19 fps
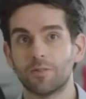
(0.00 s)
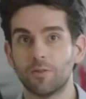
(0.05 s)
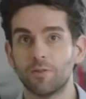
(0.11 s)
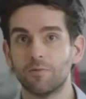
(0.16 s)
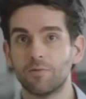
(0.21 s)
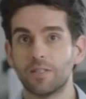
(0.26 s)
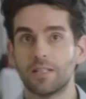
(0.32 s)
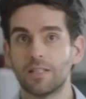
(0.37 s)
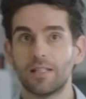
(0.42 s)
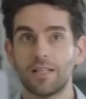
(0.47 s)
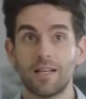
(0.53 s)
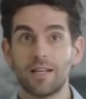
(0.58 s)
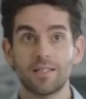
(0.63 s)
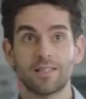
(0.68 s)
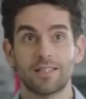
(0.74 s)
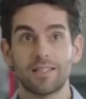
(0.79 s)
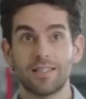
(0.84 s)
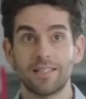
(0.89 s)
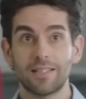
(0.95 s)

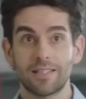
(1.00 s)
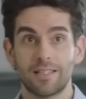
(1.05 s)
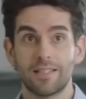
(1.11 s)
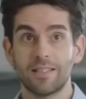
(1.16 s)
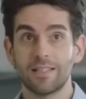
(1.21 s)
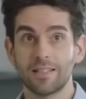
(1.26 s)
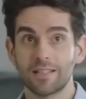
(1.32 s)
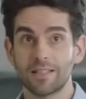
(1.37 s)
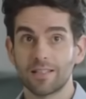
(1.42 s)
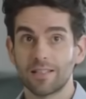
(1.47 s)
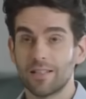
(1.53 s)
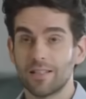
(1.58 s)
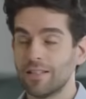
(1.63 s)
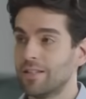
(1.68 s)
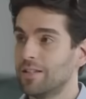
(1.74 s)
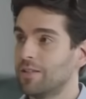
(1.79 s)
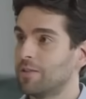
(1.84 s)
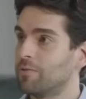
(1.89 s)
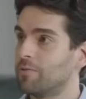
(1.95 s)
engineers is designing
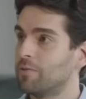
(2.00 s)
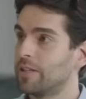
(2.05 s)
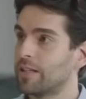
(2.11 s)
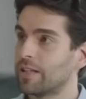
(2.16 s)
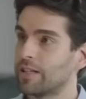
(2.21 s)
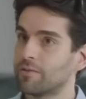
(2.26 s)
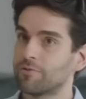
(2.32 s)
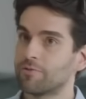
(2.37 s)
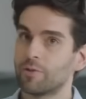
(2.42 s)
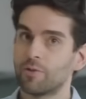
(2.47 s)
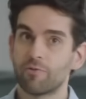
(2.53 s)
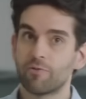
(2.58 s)
vehicles for all kinds of